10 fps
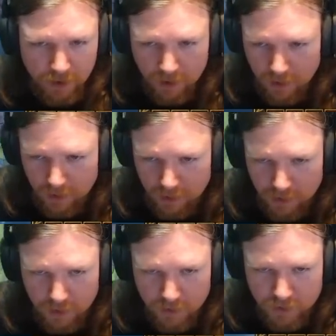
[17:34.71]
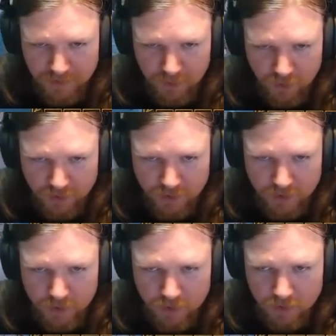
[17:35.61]
Uh,
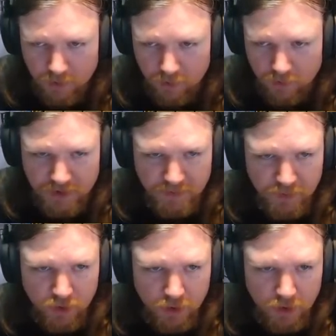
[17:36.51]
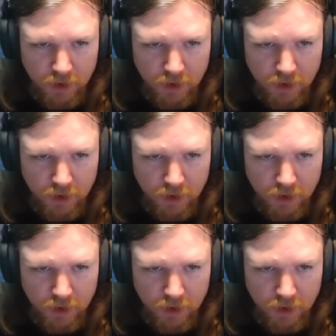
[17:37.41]
transports. You're a transport.